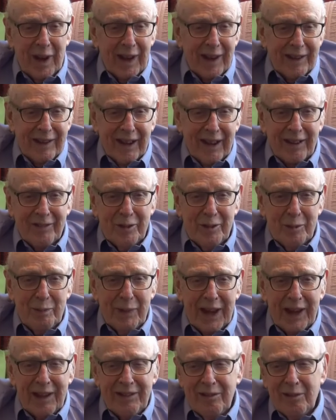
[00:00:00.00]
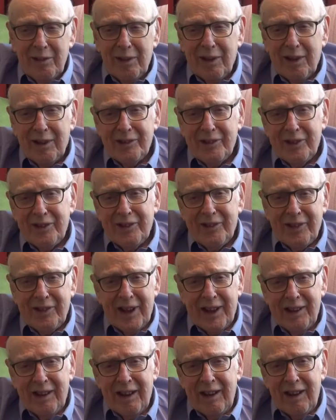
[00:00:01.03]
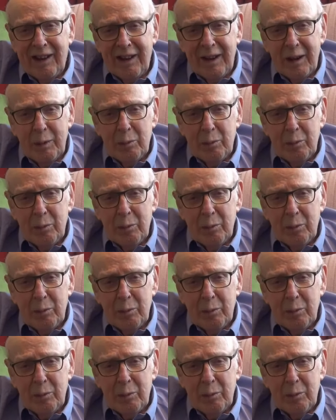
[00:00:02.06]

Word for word: really down to me to a large extent,